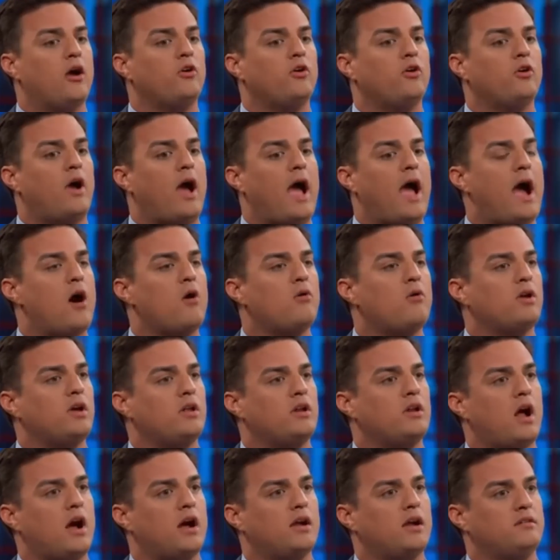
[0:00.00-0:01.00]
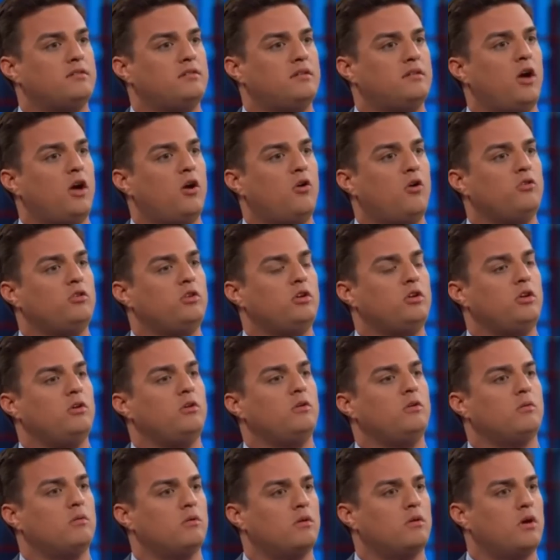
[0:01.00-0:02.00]
how can I tell
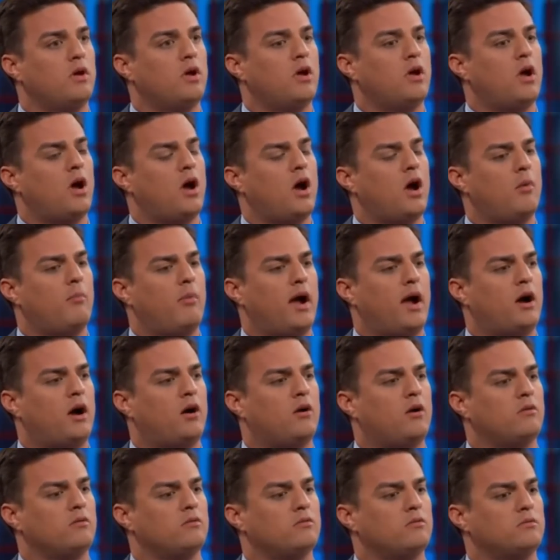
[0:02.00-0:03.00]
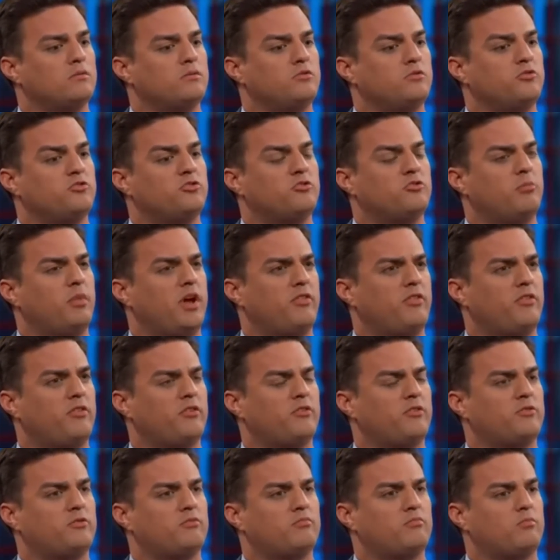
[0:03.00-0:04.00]
you about
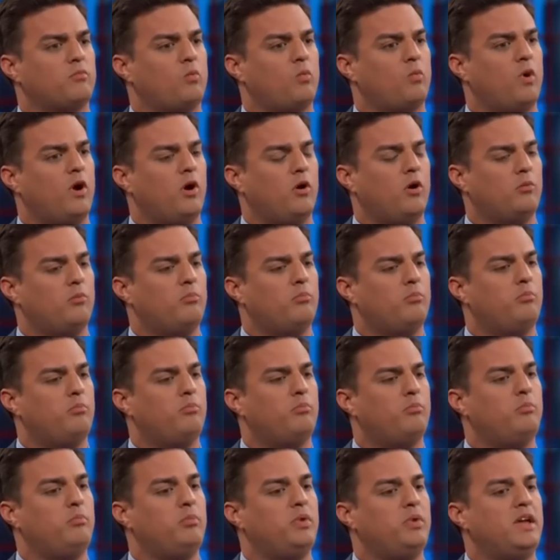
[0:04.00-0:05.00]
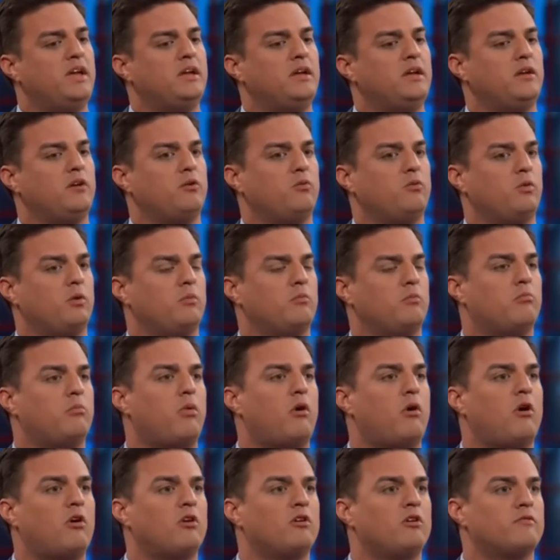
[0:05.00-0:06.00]
Samantha's well-being when
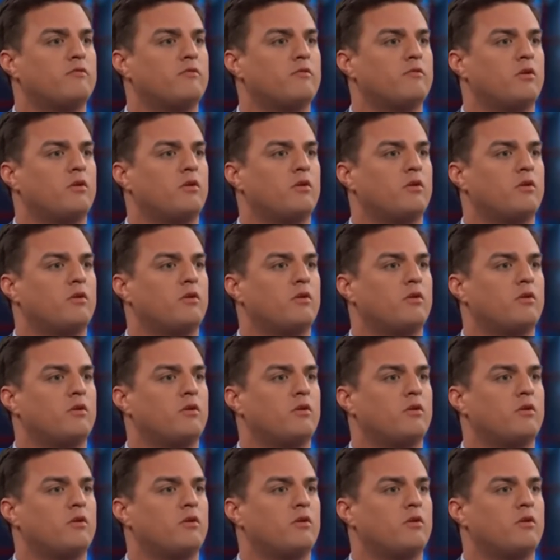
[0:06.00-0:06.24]
part of